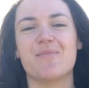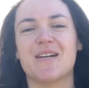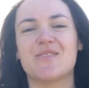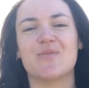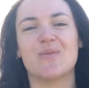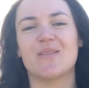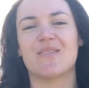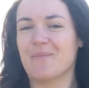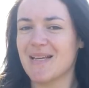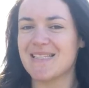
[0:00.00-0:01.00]
much for all of
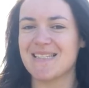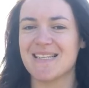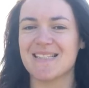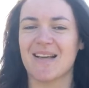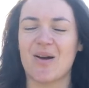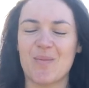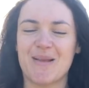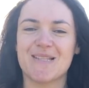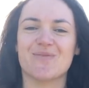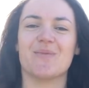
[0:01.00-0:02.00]
the messages and
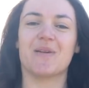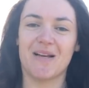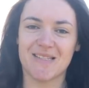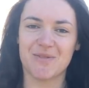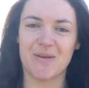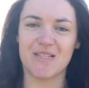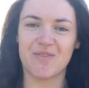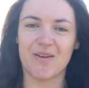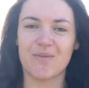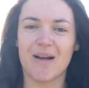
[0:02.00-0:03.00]
comments from last week's
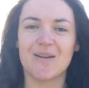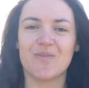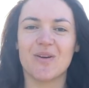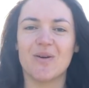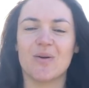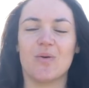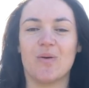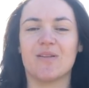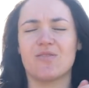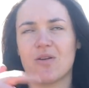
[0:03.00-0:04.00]
fun ride vlog,
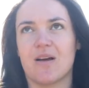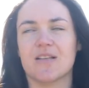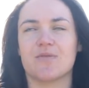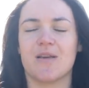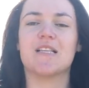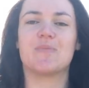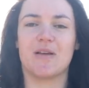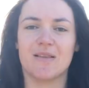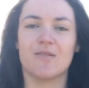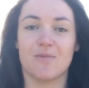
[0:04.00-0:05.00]
or not last week's,
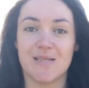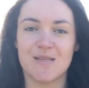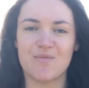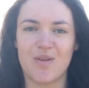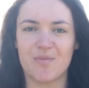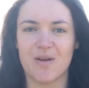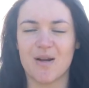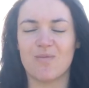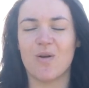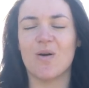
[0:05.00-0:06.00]
but the recent fun
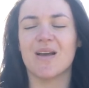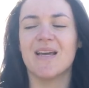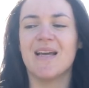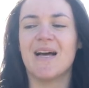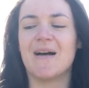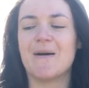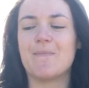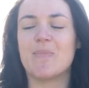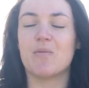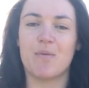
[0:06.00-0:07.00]
ride vlog.
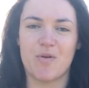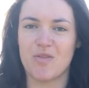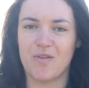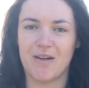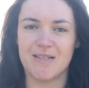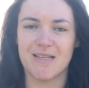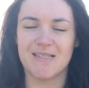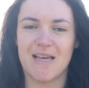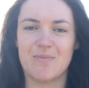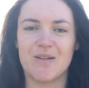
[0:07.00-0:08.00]
We're both fine, as I
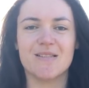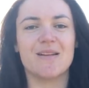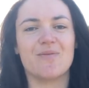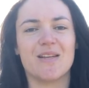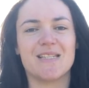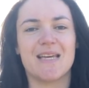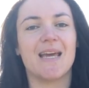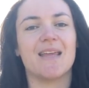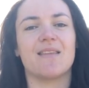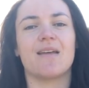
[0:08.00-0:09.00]
said, but it's lovely to
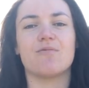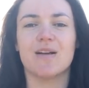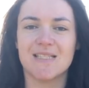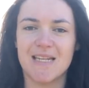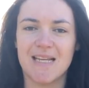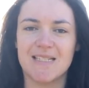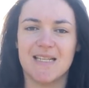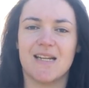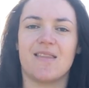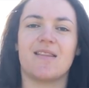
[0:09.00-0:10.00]
hear that that
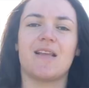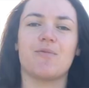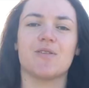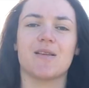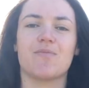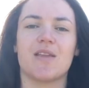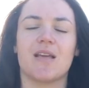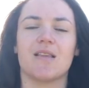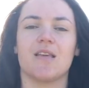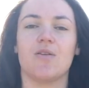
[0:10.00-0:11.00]
resonated and that that was
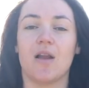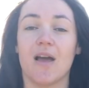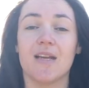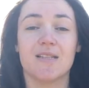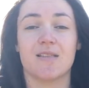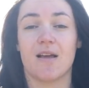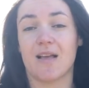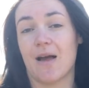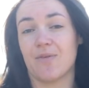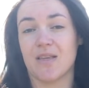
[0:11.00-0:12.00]
something that you liked,
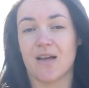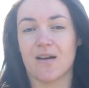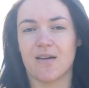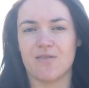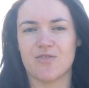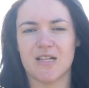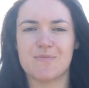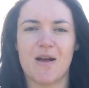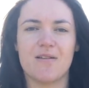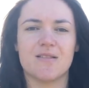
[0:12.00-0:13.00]
like having that kind of
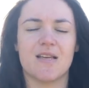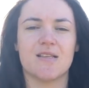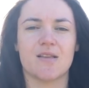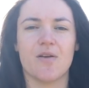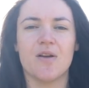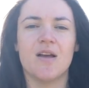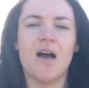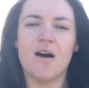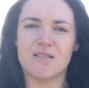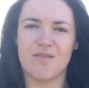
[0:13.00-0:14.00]
transparency. So
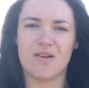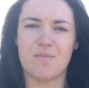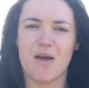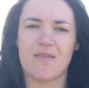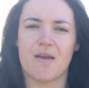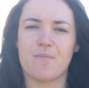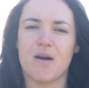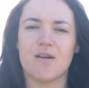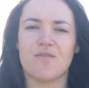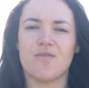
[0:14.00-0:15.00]
I'll definitely bear that in
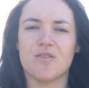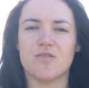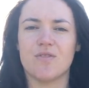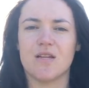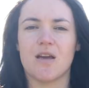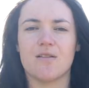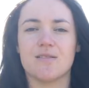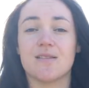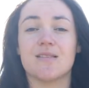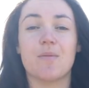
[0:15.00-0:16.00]
mind for future
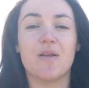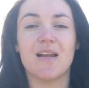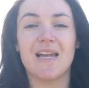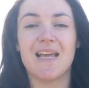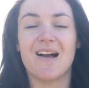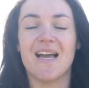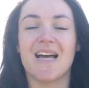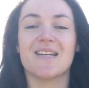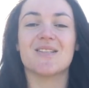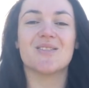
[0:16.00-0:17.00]
videos. Similarly, I
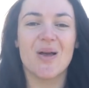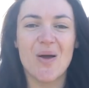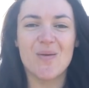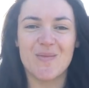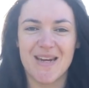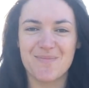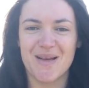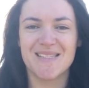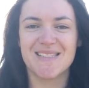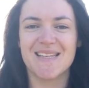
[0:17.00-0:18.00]
had so many
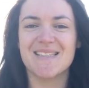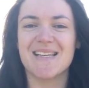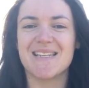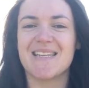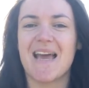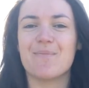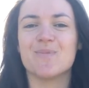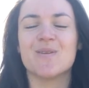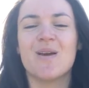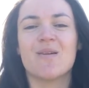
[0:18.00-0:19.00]
messages and
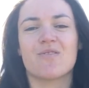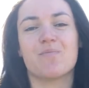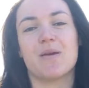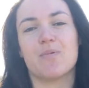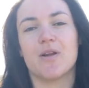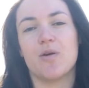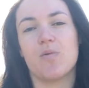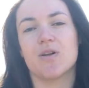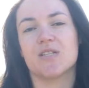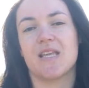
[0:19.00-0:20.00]
DMs from people who
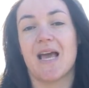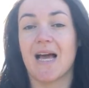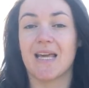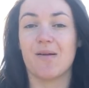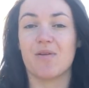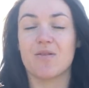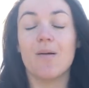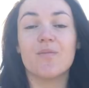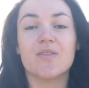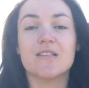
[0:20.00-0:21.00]
watched the Hacking with
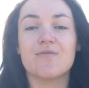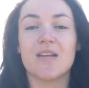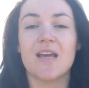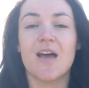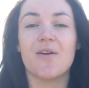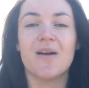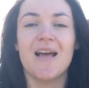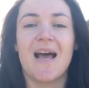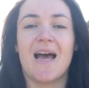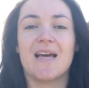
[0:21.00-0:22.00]
Confidence video
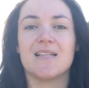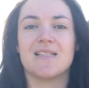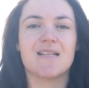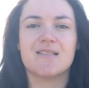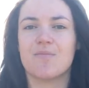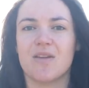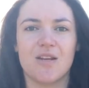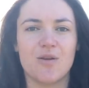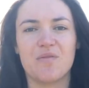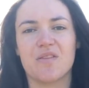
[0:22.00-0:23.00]
and did something
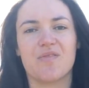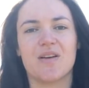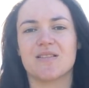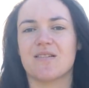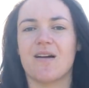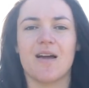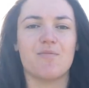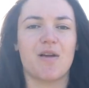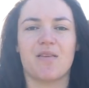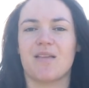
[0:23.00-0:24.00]
new for the first
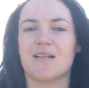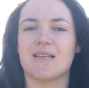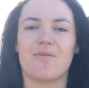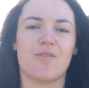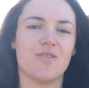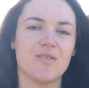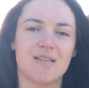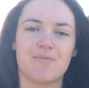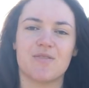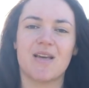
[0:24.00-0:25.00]
time, whether that's have a few
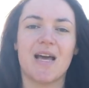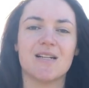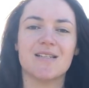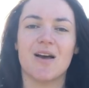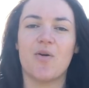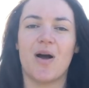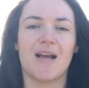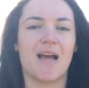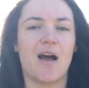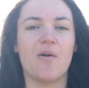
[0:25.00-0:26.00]
steps of canter or hack out